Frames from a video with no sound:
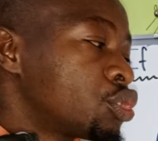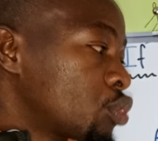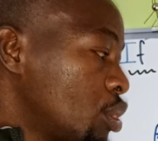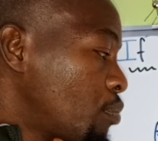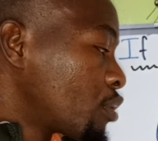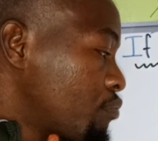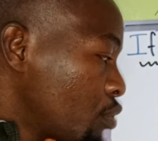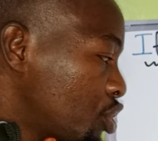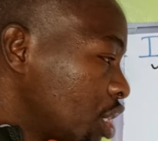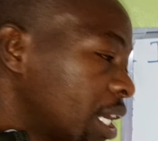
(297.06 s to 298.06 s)
to keep on
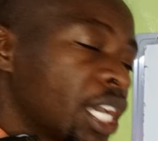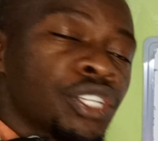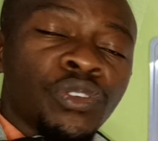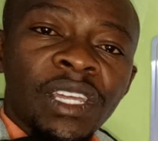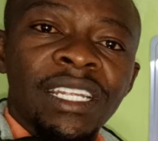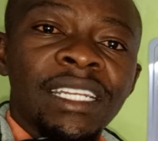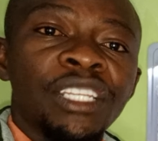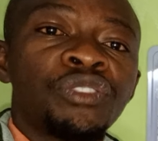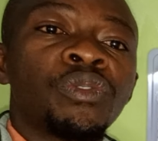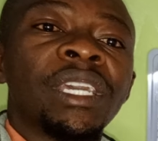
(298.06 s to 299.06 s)
pushing, so that at
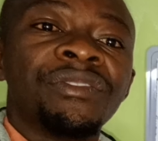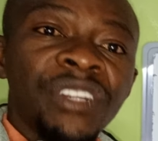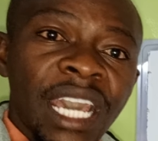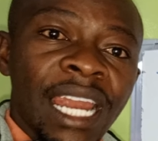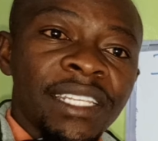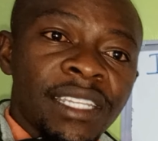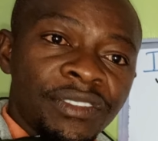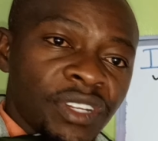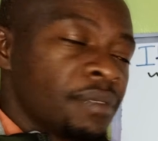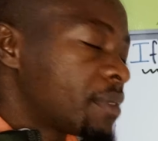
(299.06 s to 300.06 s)
least you can realize the
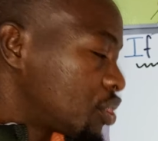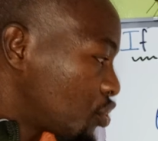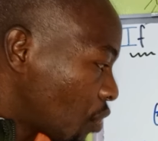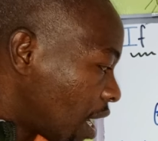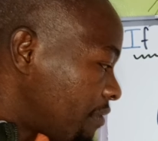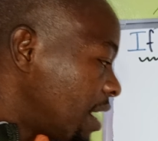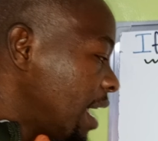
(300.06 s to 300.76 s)
dream that you have.